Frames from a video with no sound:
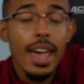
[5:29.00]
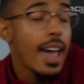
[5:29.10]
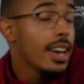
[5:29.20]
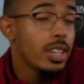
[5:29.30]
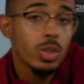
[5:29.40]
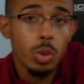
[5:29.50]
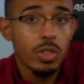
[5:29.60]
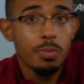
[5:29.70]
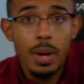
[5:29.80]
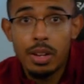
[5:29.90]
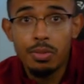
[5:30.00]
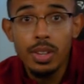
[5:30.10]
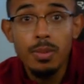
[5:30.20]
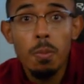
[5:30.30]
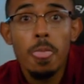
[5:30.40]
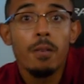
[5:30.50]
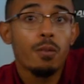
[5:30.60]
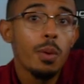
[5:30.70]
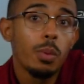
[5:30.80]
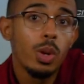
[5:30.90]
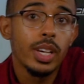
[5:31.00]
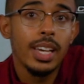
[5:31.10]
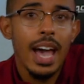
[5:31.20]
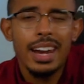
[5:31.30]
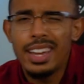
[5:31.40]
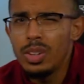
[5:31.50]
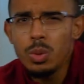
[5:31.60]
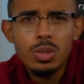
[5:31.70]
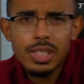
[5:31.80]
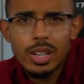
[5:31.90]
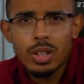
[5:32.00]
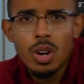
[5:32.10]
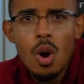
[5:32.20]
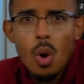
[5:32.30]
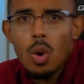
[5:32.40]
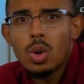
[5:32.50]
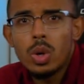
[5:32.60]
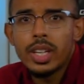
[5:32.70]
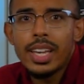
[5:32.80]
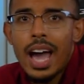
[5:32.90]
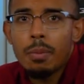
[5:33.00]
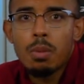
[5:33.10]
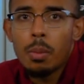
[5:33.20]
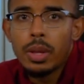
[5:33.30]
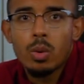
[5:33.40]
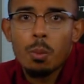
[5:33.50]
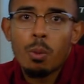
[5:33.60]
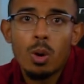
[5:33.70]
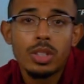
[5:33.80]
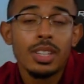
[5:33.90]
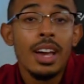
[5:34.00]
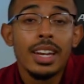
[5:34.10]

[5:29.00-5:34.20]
any sort of benefit from looking at a newsletter or looking at public reports